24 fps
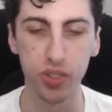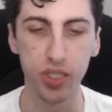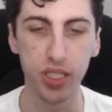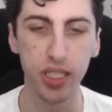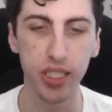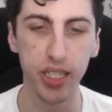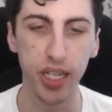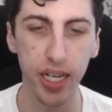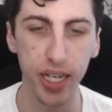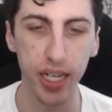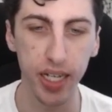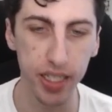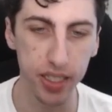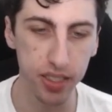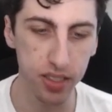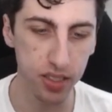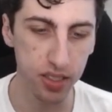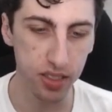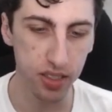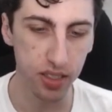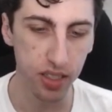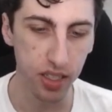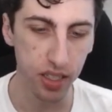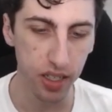He
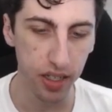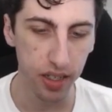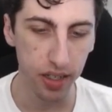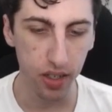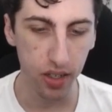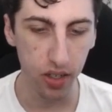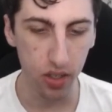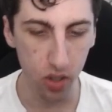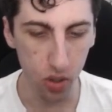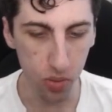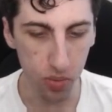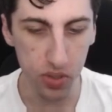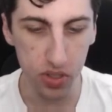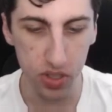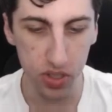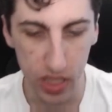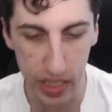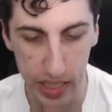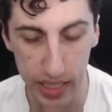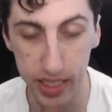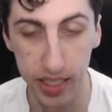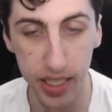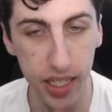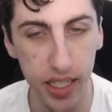has, almost
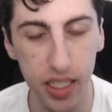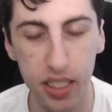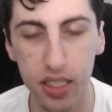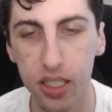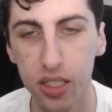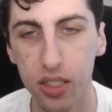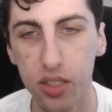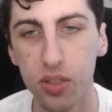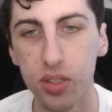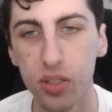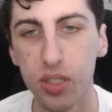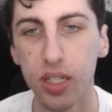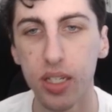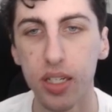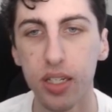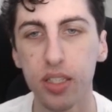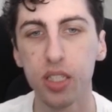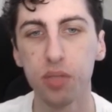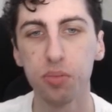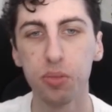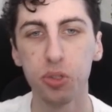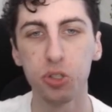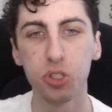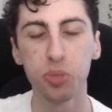like Kano,
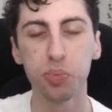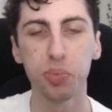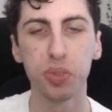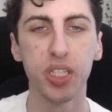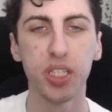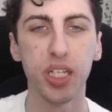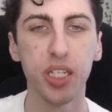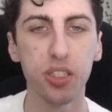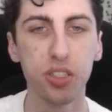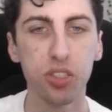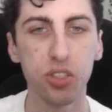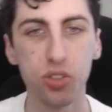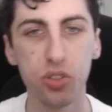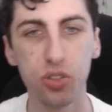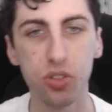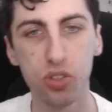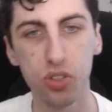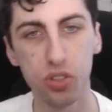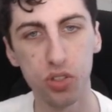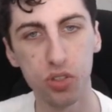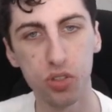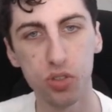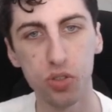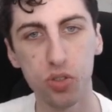the most potential
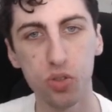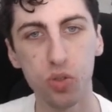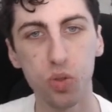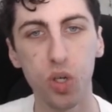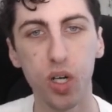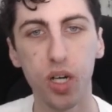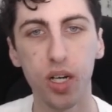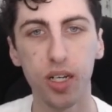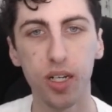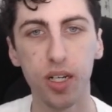to